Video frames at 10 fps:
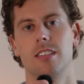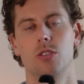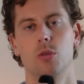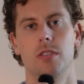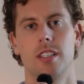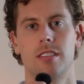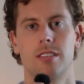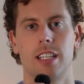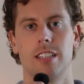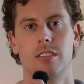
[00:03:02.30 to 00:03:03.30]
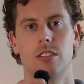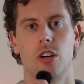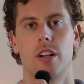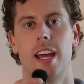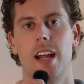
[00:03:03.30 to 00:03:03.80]
is using
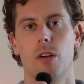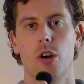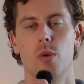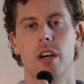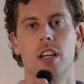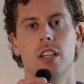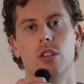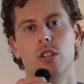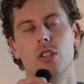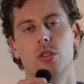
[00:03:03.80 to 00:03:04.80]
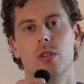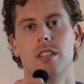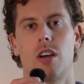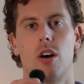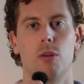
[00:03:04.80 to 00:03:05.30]
seats.aero. You can do
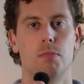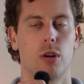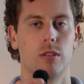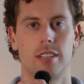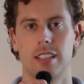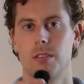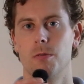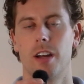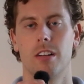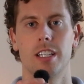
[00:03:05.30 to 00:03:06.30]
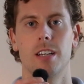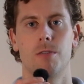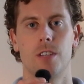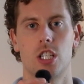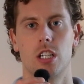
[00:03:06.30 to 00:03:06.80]
this whole process very
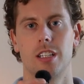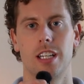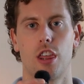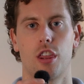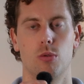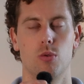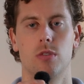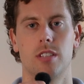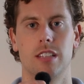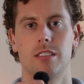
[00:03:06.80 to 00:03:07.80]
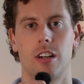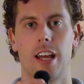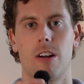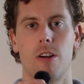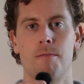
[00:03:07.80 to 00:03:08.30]
efficiently through
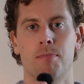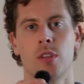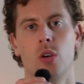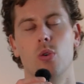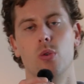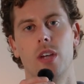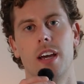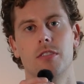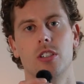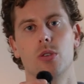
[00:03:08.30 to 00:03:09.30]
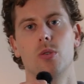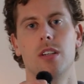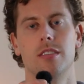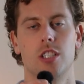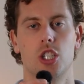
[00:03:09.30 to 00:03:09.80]
seats.aero. All you have to do
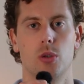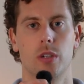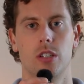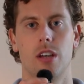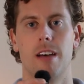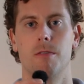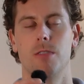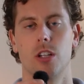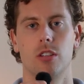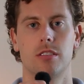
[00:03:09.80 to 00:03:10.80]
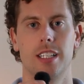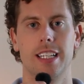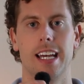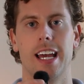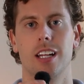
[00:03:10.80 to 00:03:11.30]
is ensure that you have
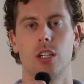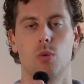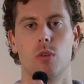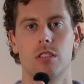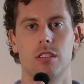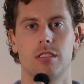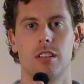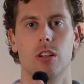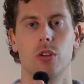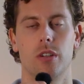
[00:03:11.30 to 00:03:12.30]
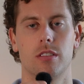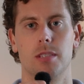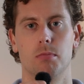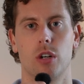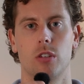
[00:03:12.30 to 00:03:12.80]
Velocity and Qantas loyalty
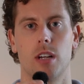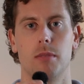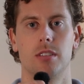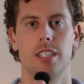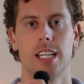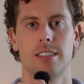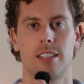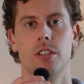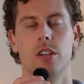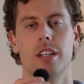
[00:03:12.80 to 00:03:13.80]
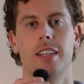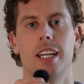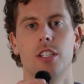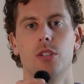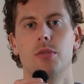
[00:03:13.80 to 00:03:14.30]
programs ticked. You can
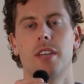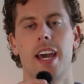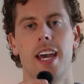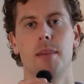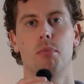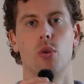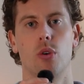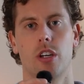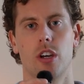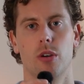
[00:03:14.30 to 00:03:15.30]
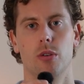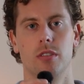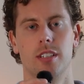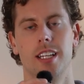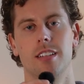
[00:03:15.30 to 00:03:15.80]
then use airport
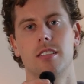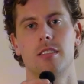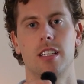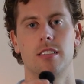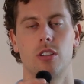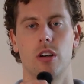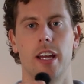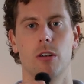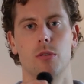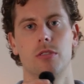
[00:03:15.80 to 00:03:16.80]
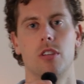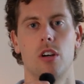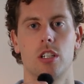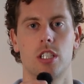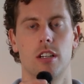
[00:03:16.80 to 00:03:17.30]
codes in the seats.aero
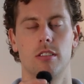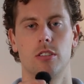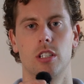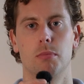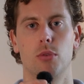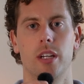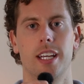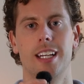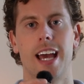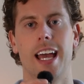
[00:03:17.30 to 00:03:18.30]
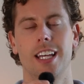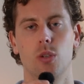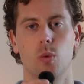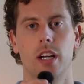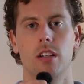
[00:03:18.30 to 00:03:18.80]
search. So you can put in
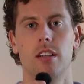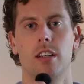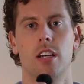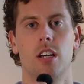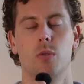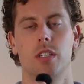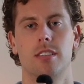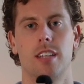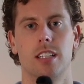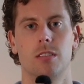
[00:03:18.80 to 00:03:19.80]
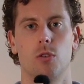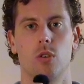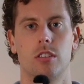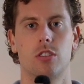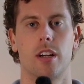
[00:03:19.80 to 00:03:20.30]
AUL, which stands for
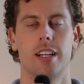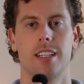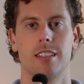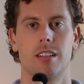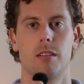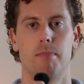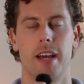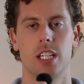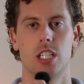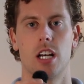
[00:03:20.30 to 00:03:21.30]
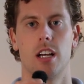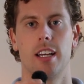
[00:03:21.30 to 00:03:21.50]
Australia's major